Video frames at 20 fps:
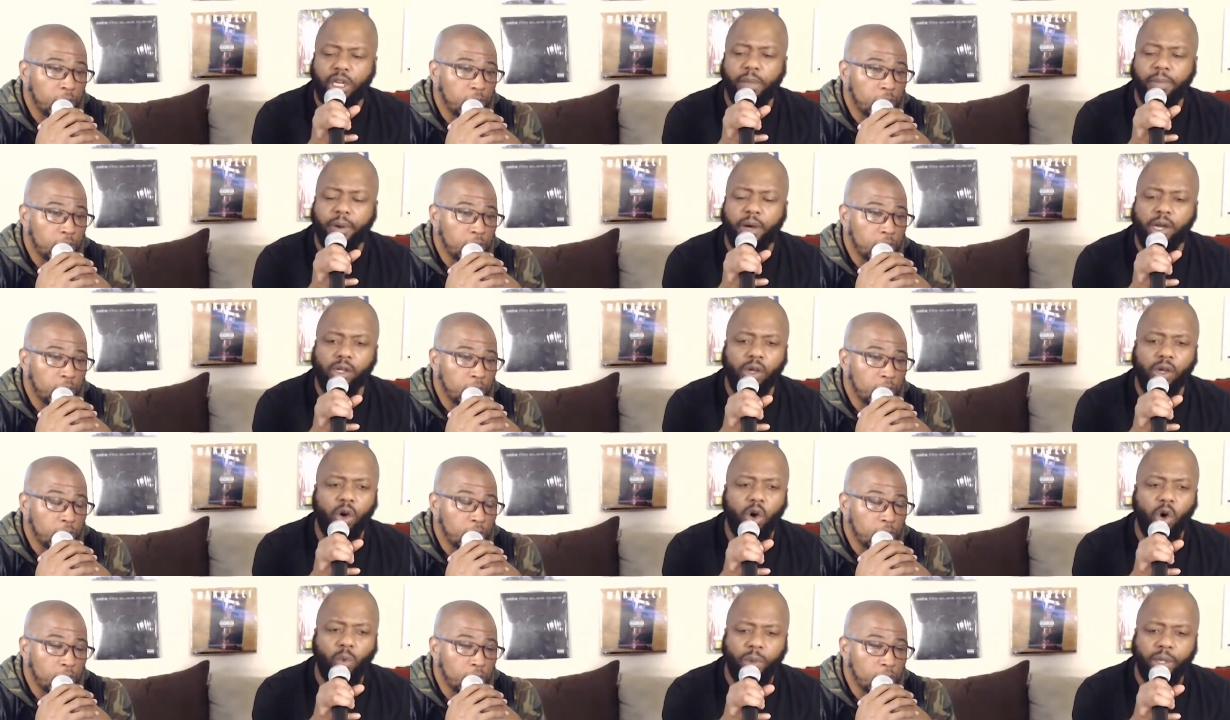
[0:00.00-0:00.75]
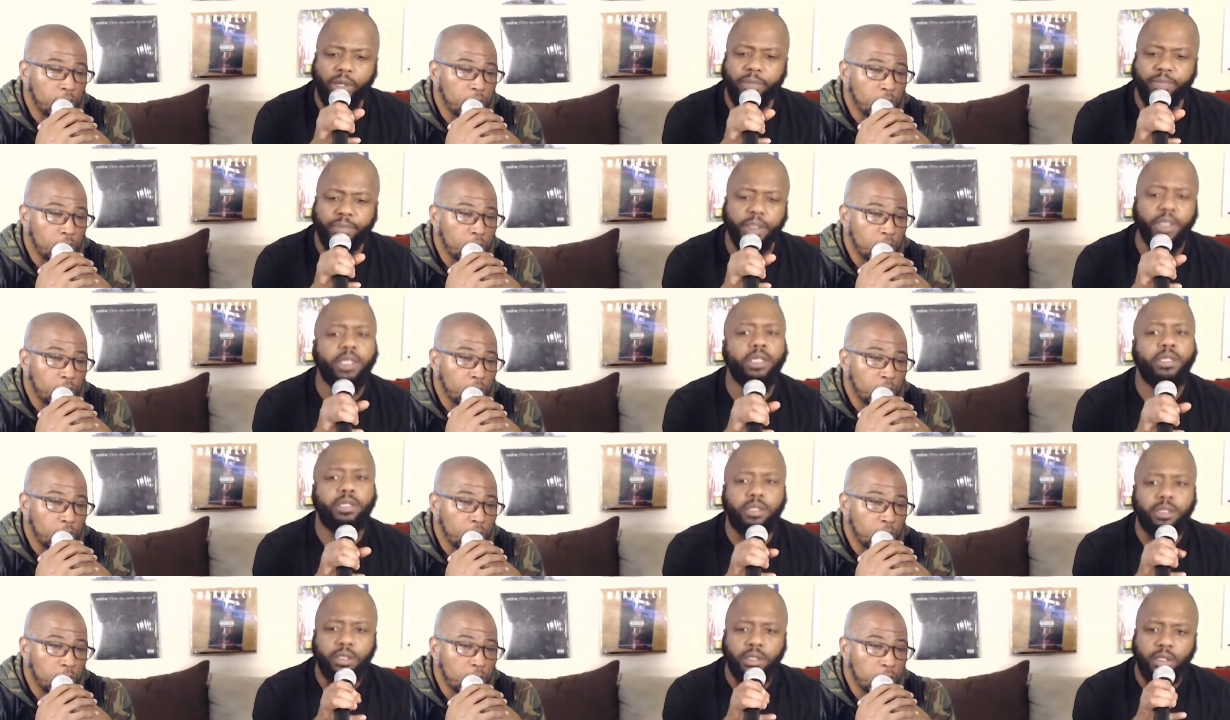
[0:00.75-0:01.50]
Speaker 1: ball and go home wasn't
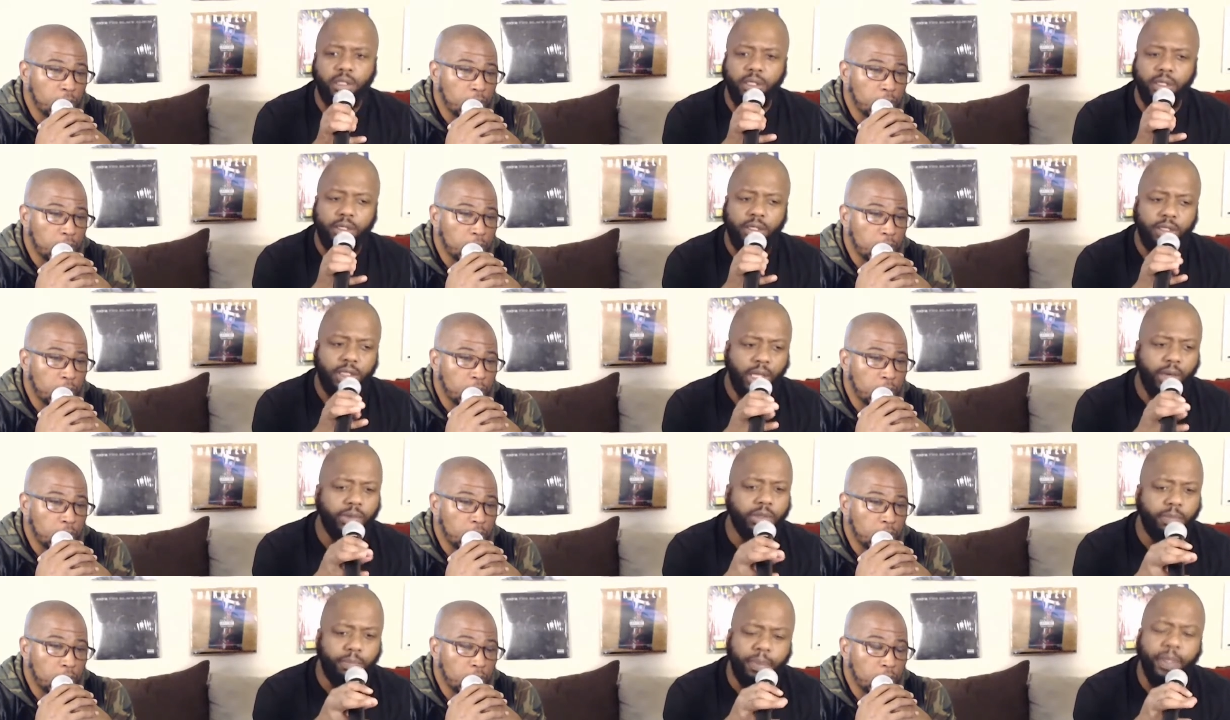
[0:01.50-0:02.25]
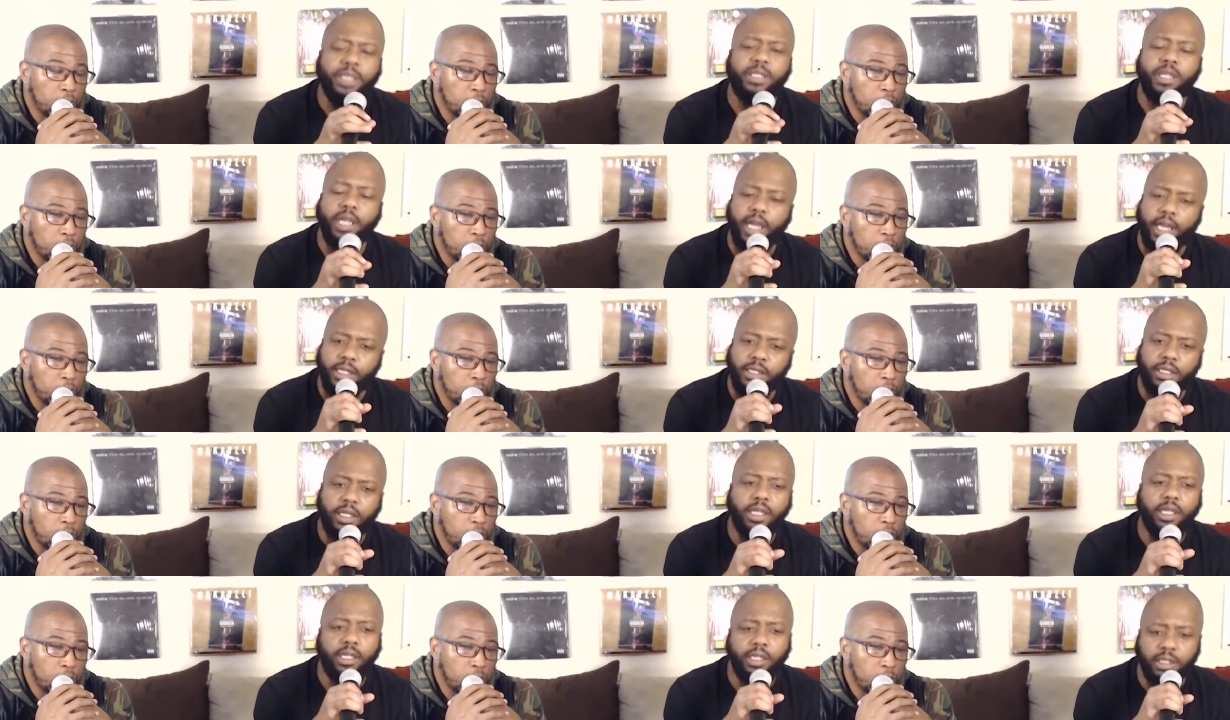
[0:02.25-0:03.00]
bullies. That was bitch ass
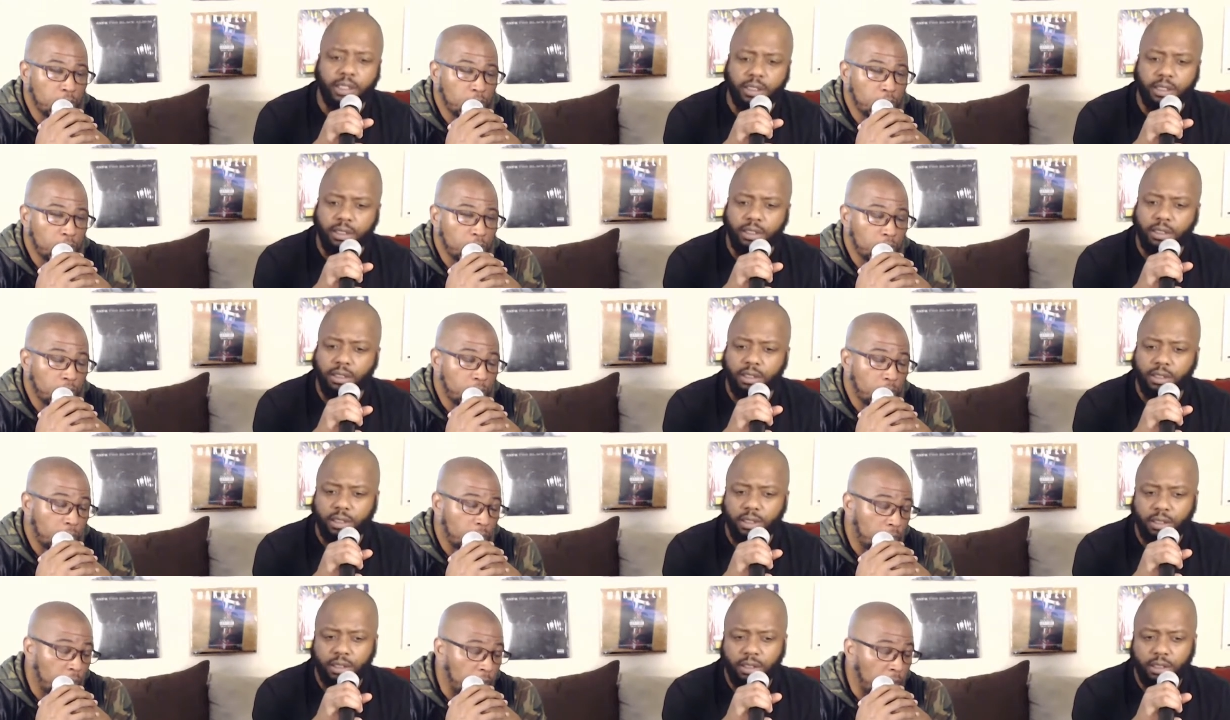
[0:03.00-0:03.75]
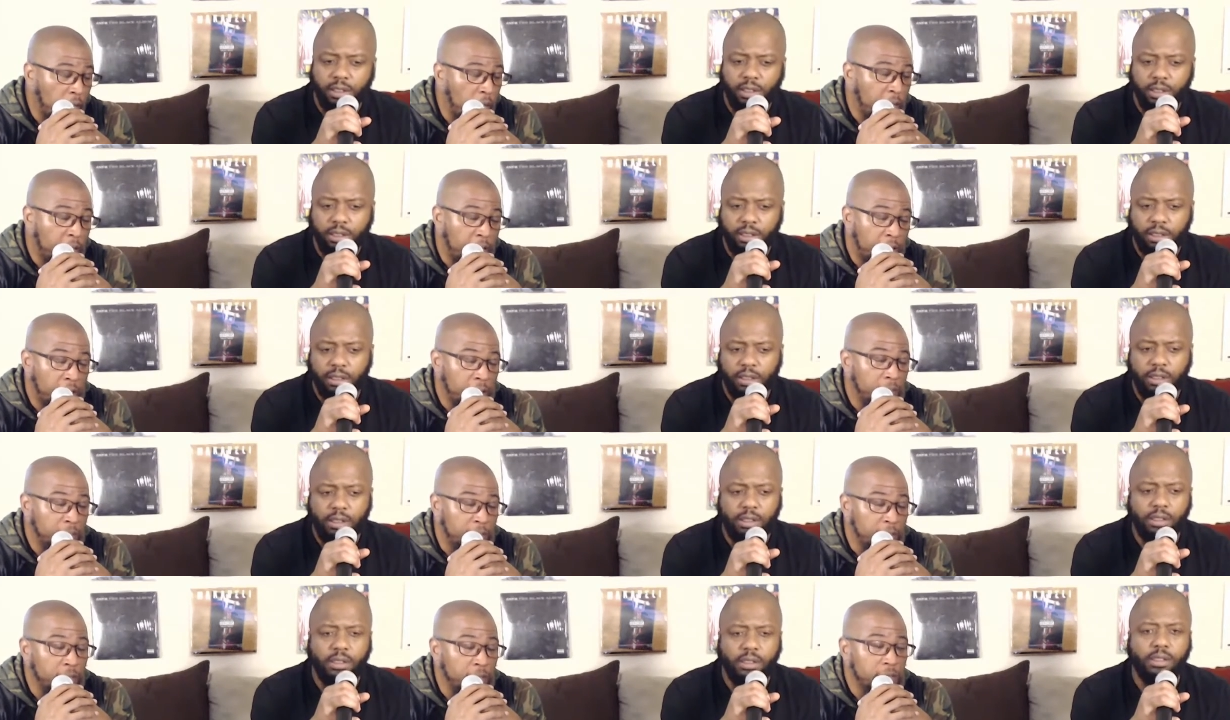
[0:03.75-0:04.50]
niggas
Speaker 2: yeah, I
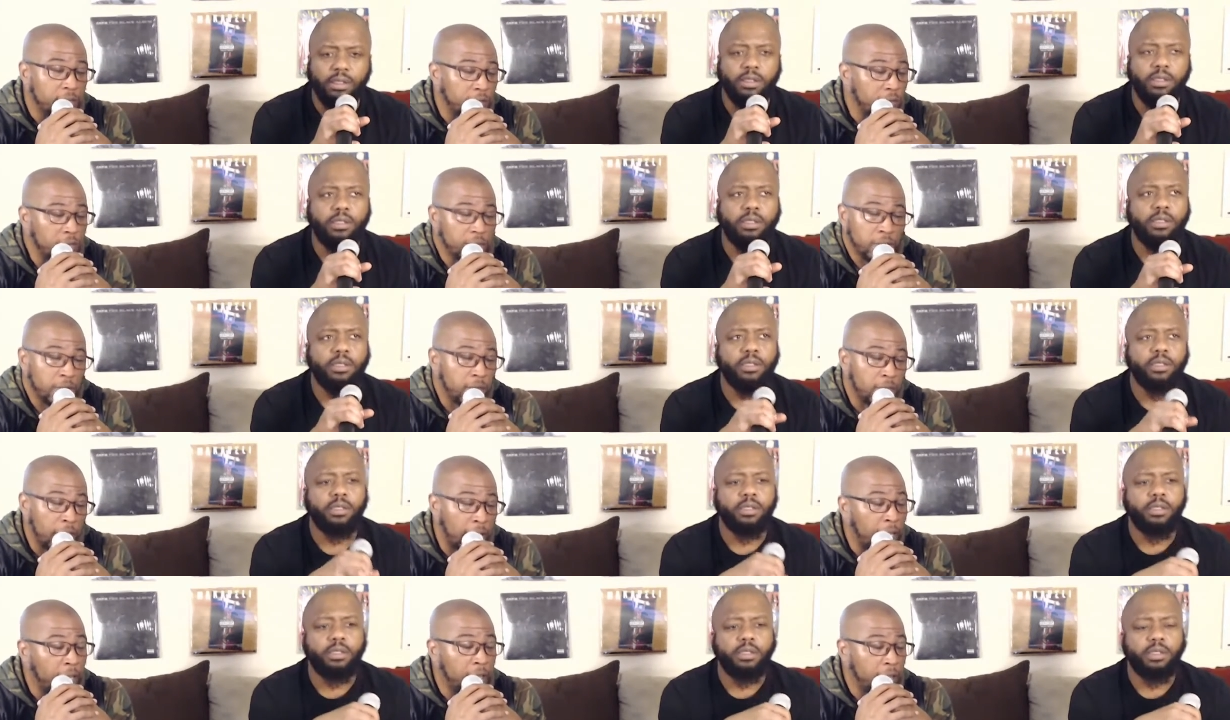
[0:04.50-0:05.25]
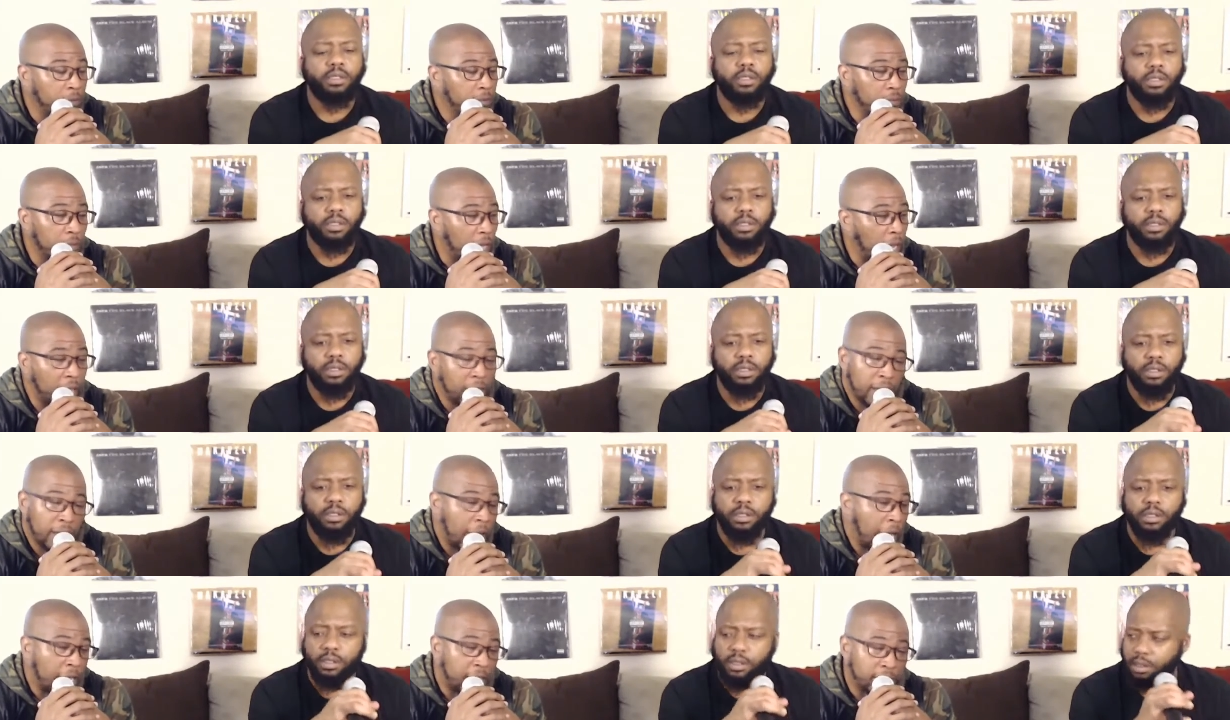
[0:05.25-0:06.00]
mean, yeah, I,
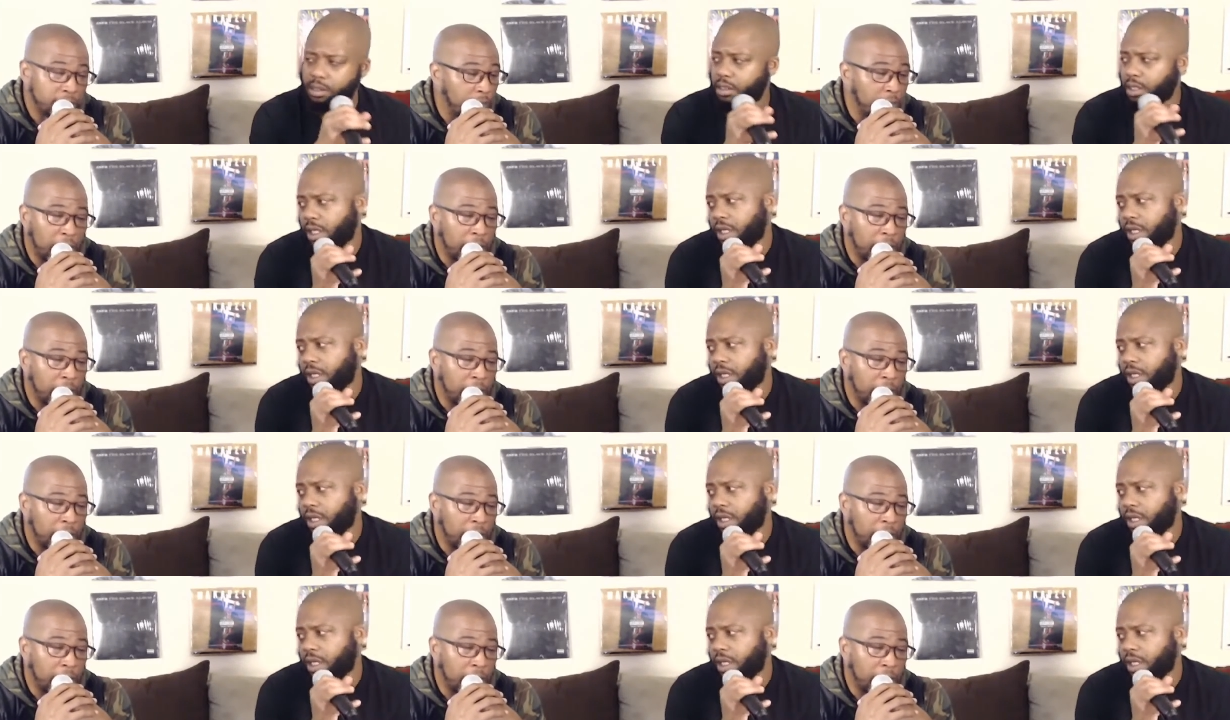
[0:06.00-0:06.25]
I, yeah.